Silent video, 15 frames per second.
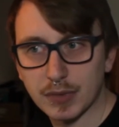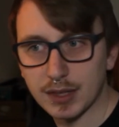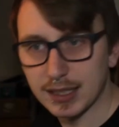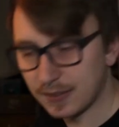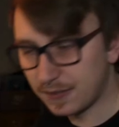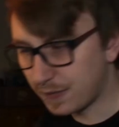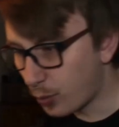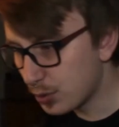
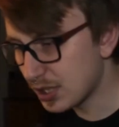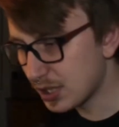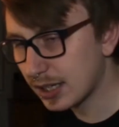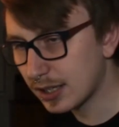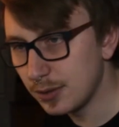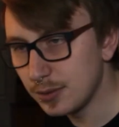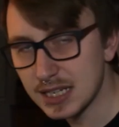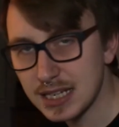False
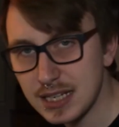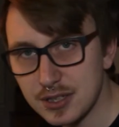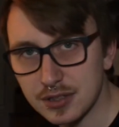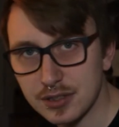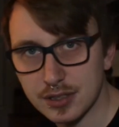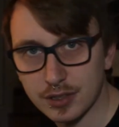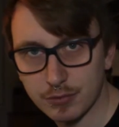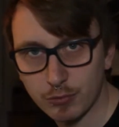
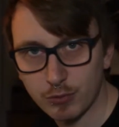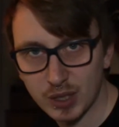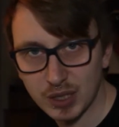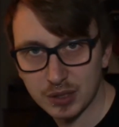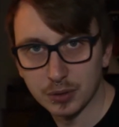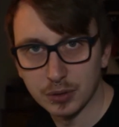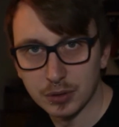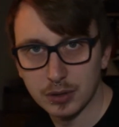accusations are real.
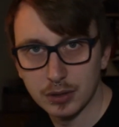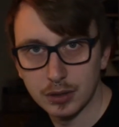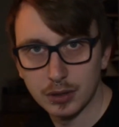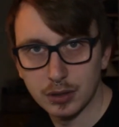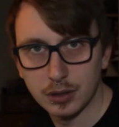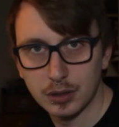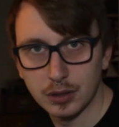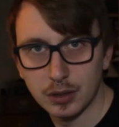
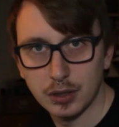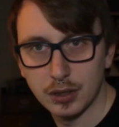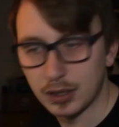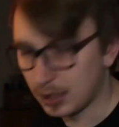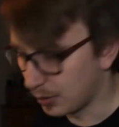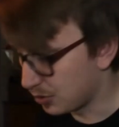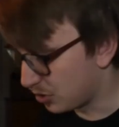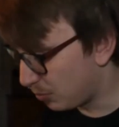Now,
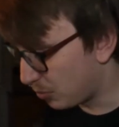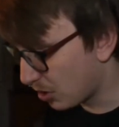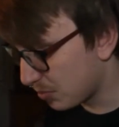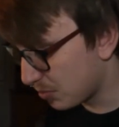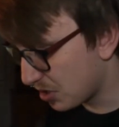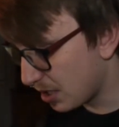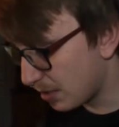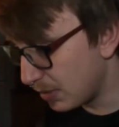sometimes
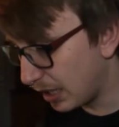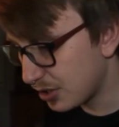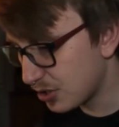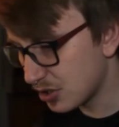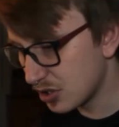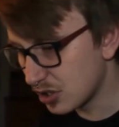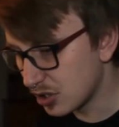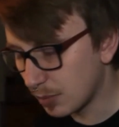they are malicious
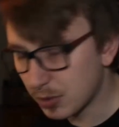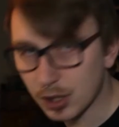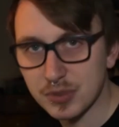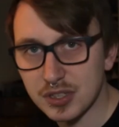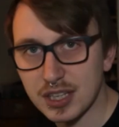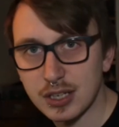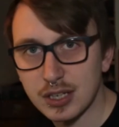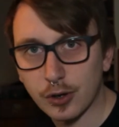and sometimes
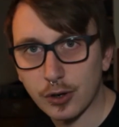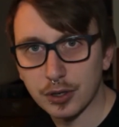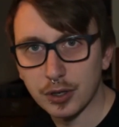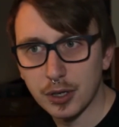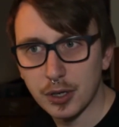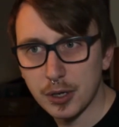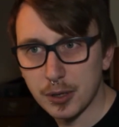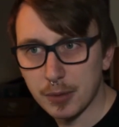they're not,
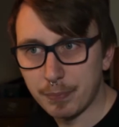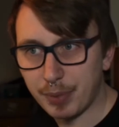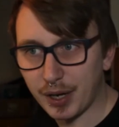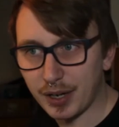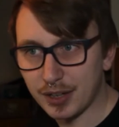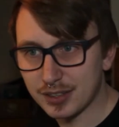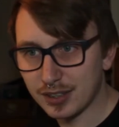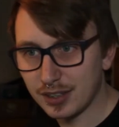
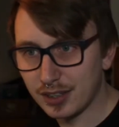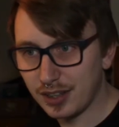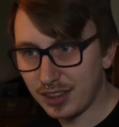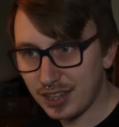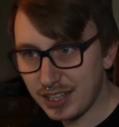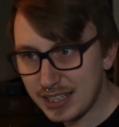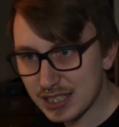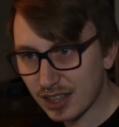but
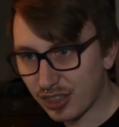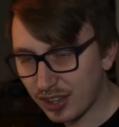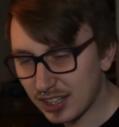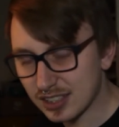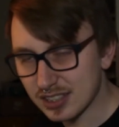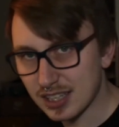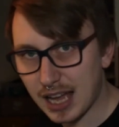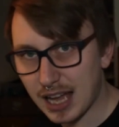these
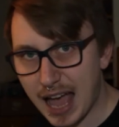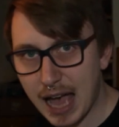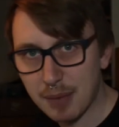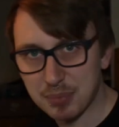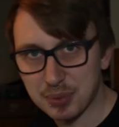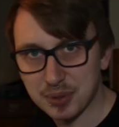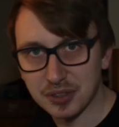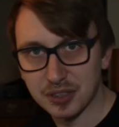things
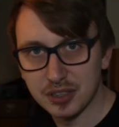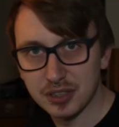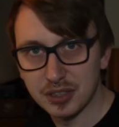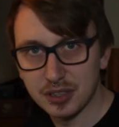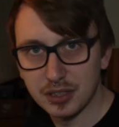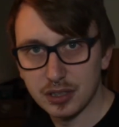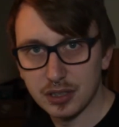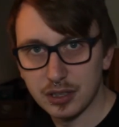happen.
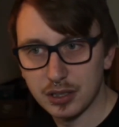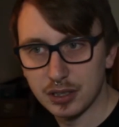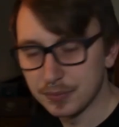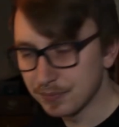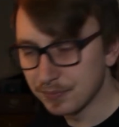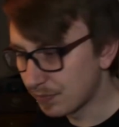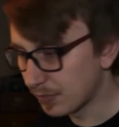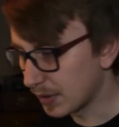
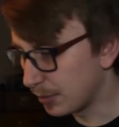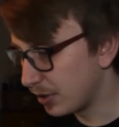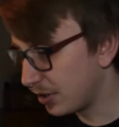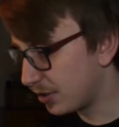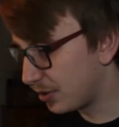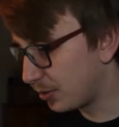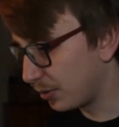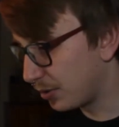I'm going to
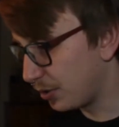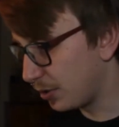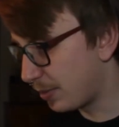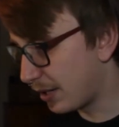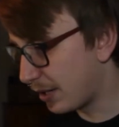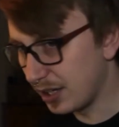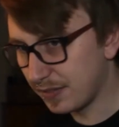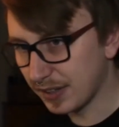talk to you about
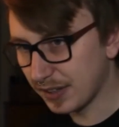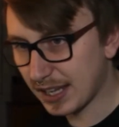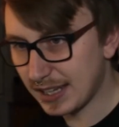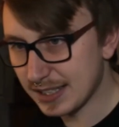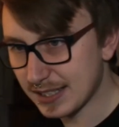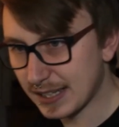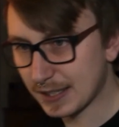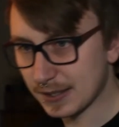another case,
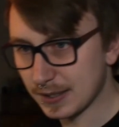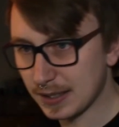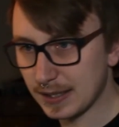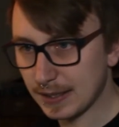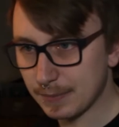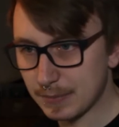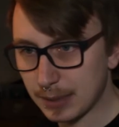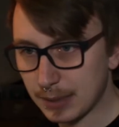actually.
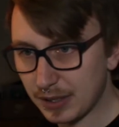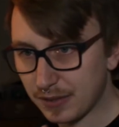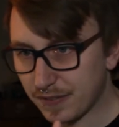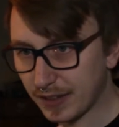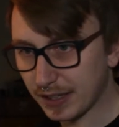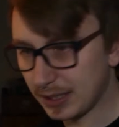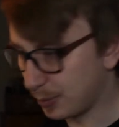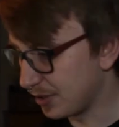Let me
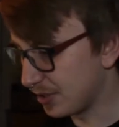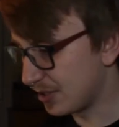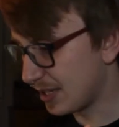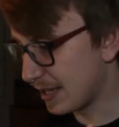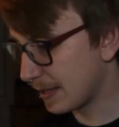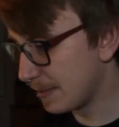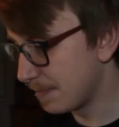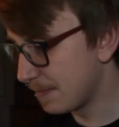find it one sec.